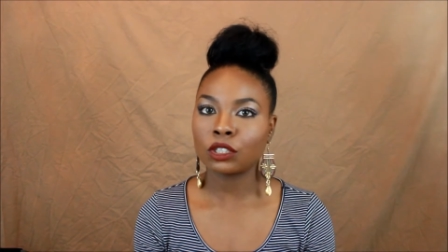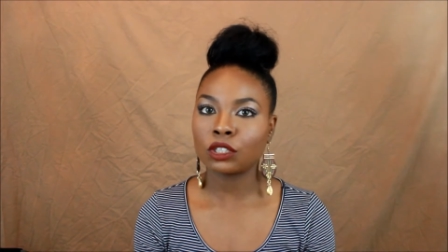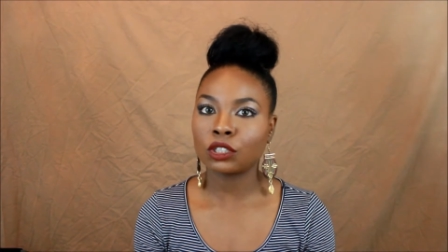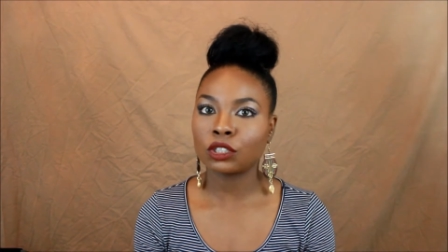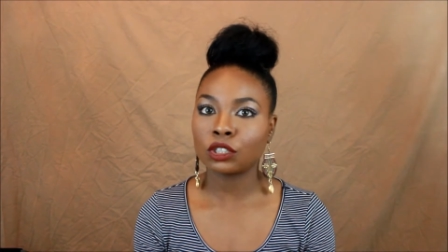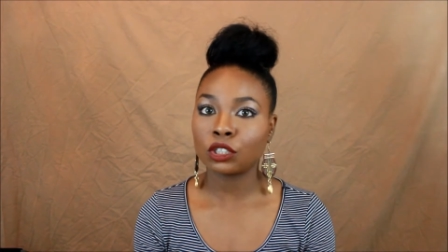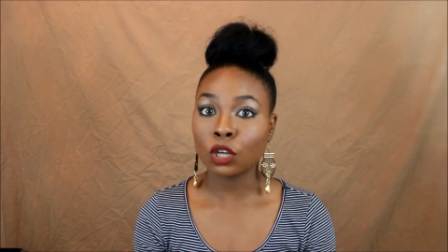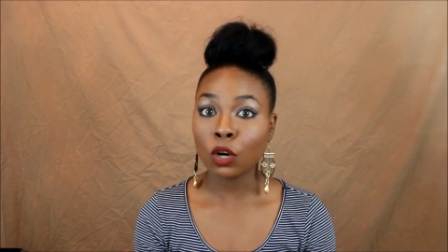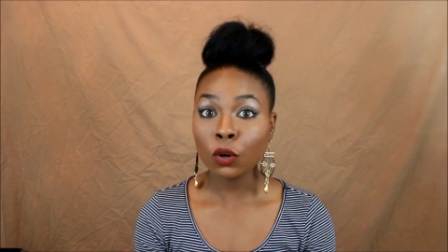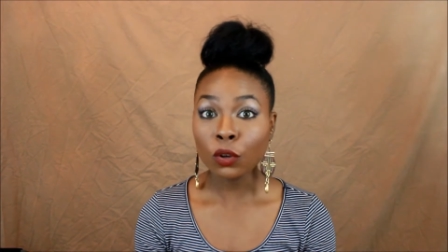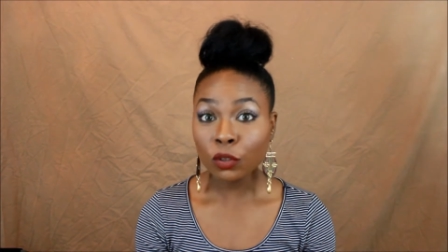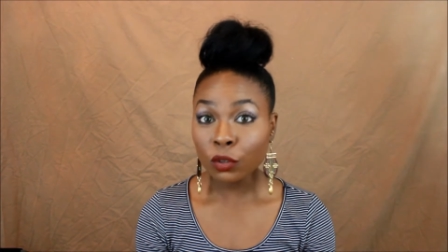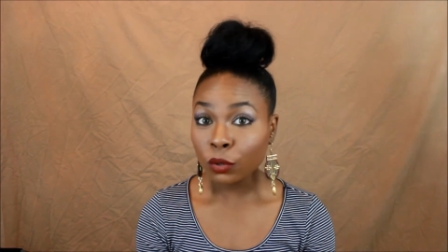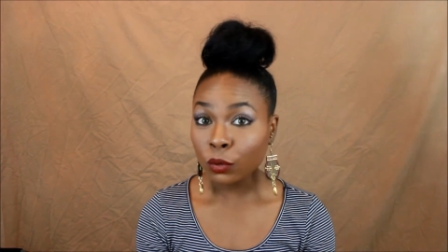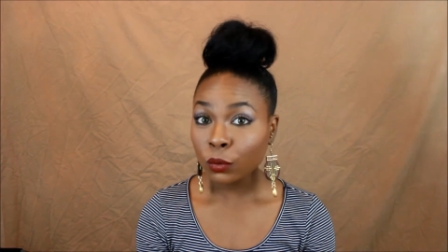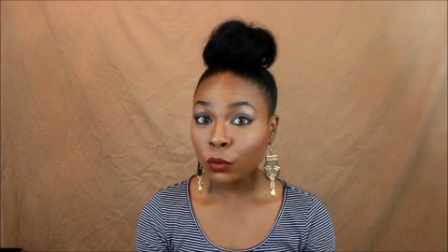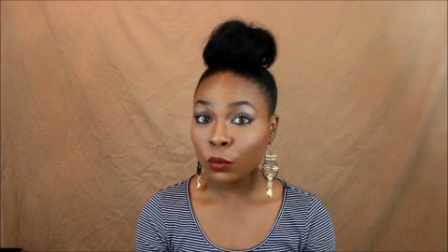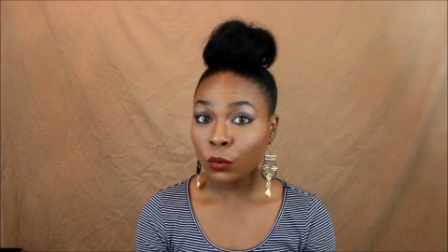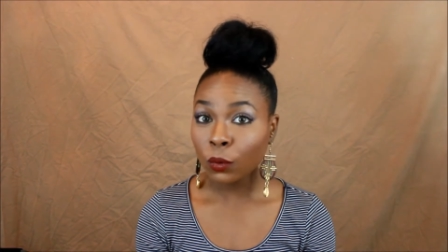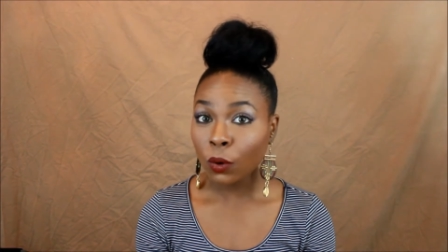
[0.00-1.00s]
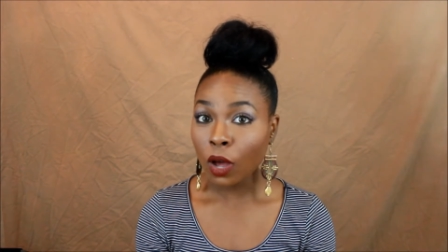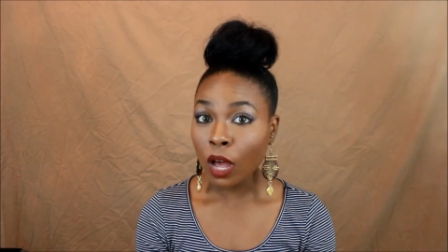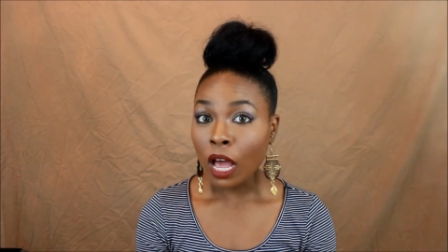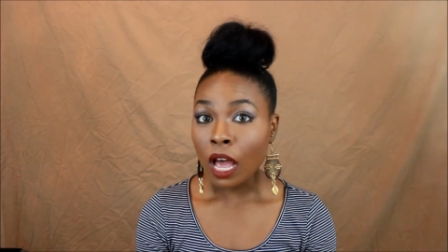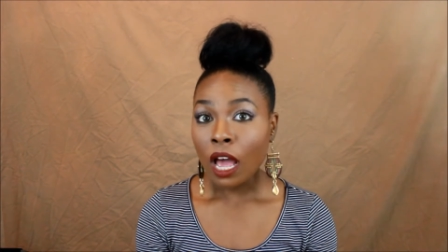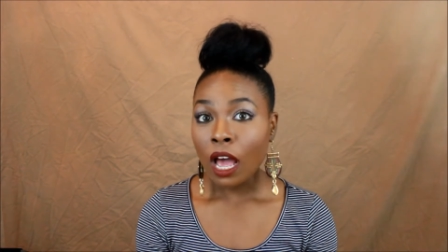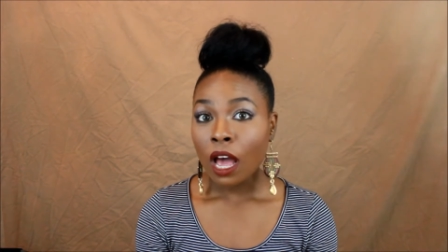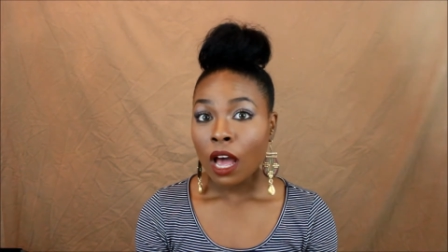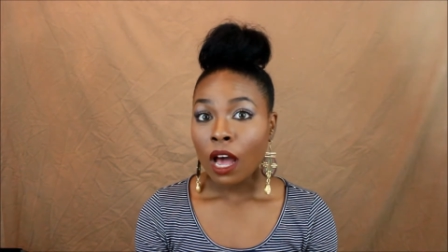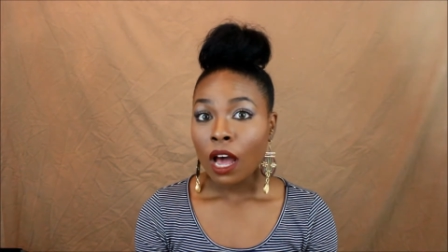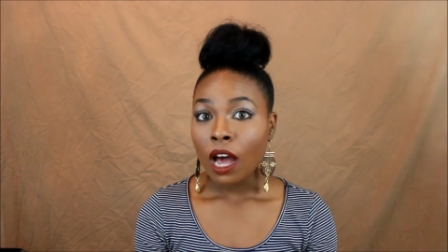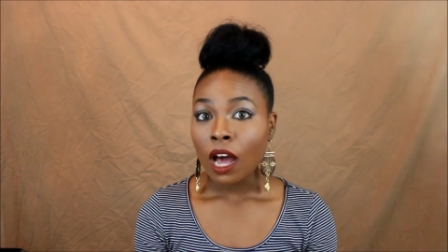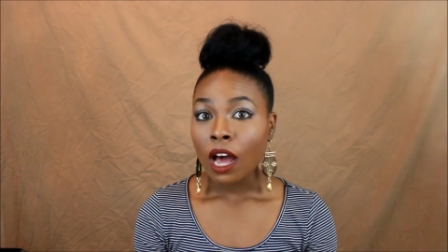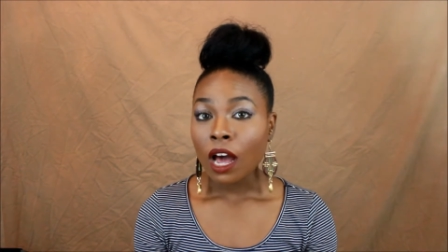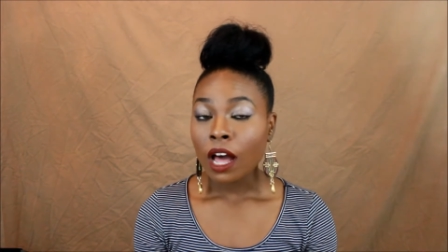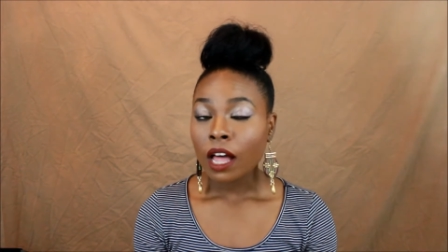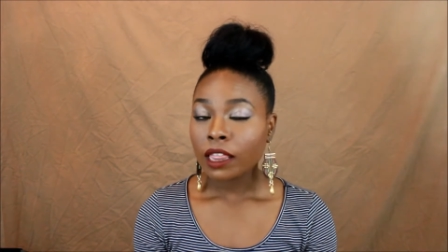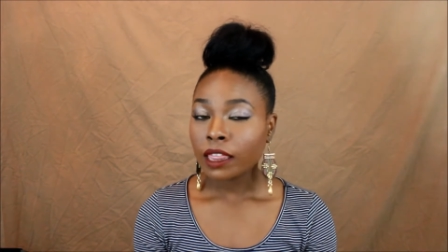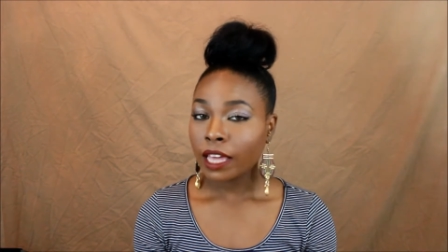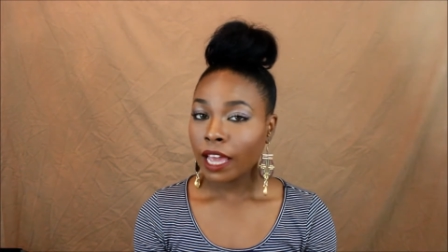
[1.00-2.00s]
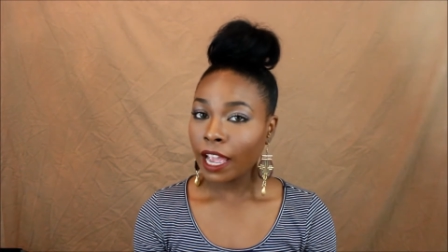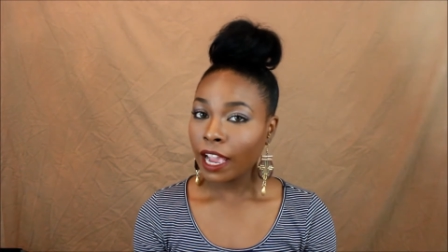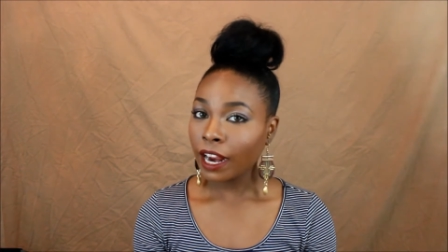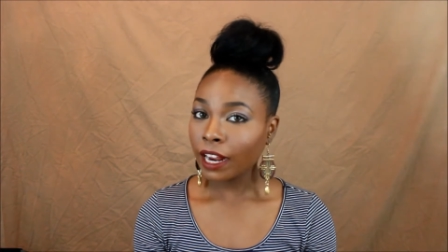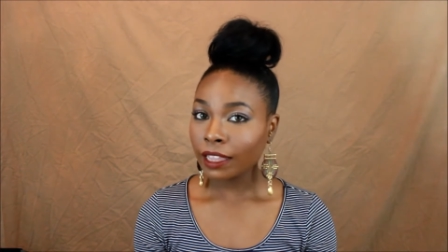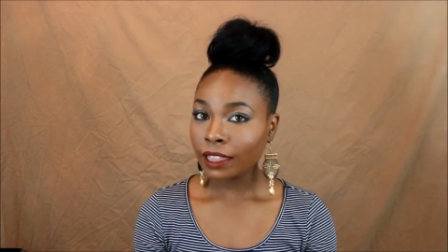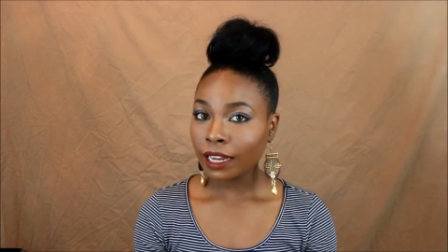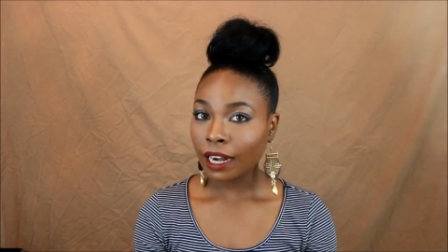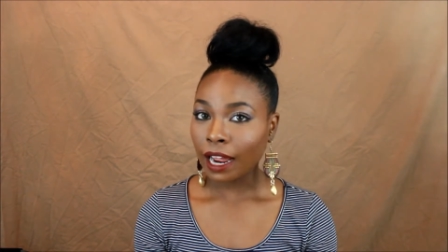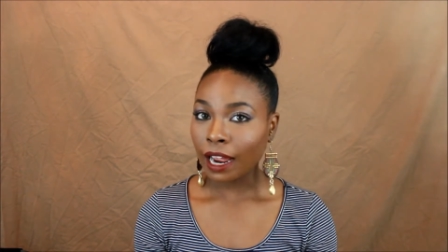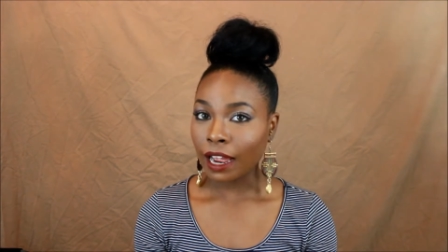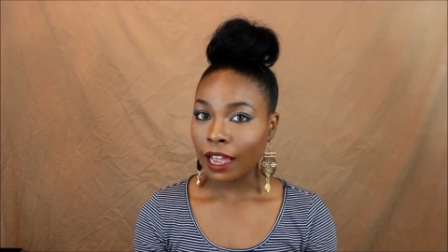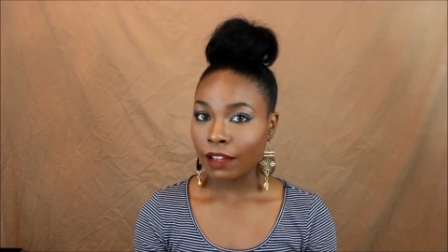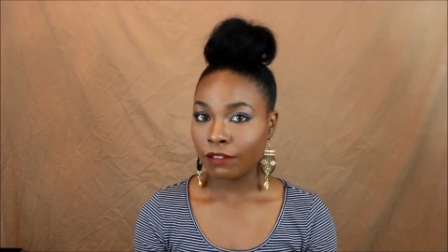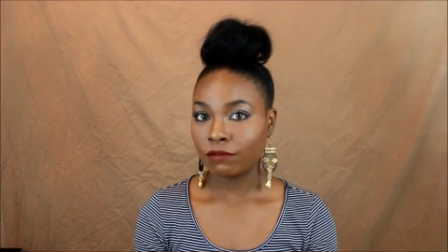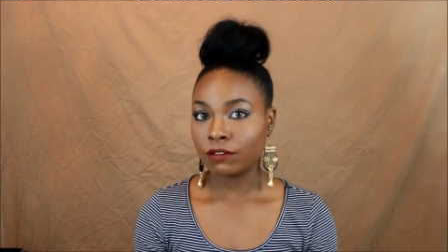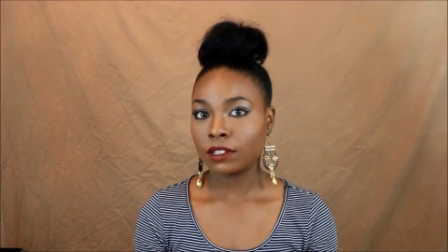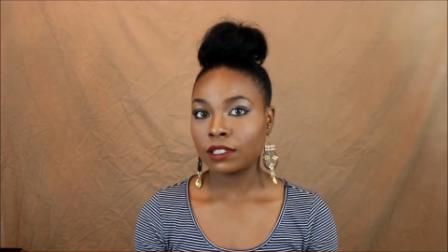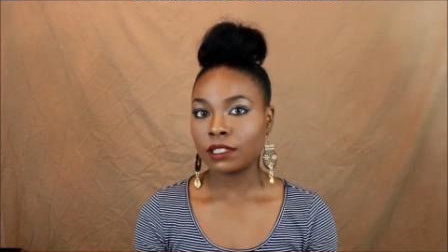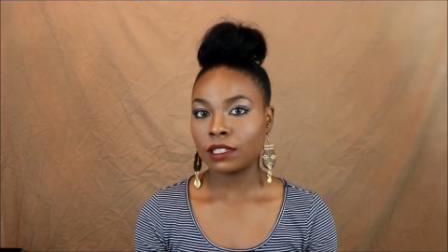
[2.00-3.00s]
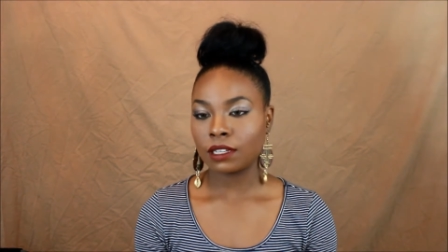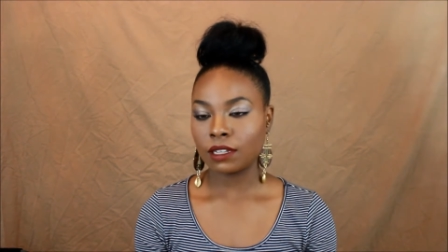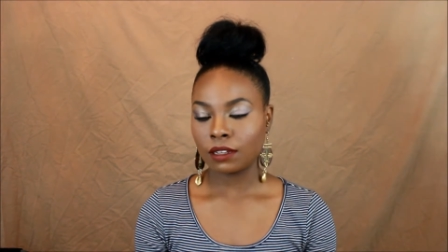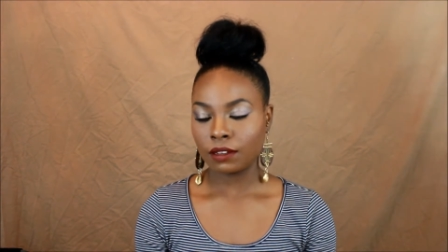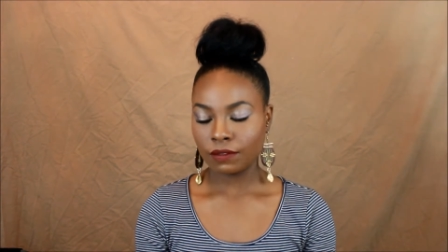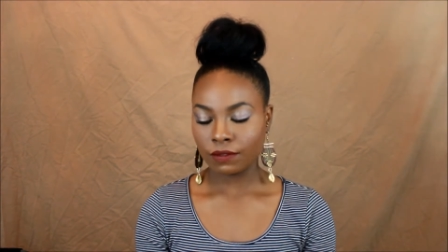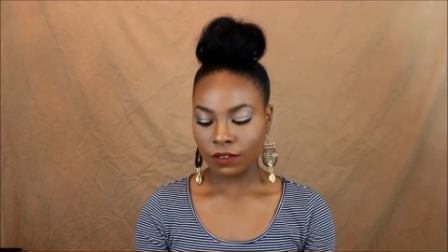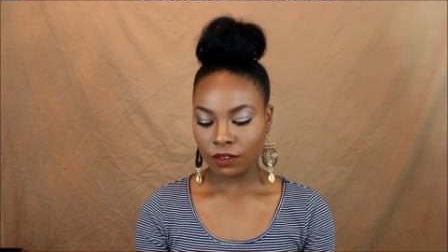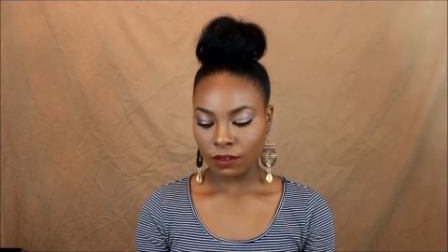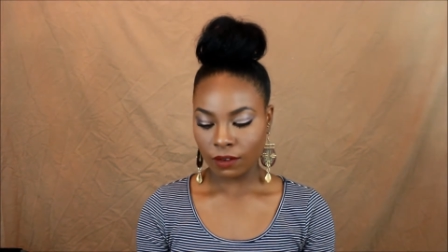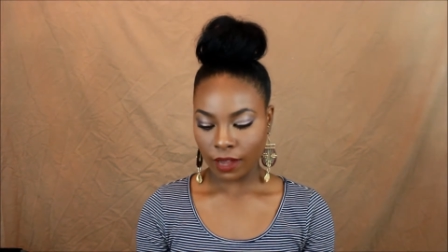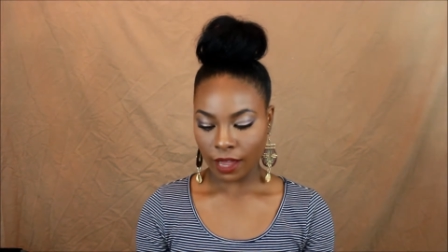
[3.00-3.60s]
to show you the hair that I have received.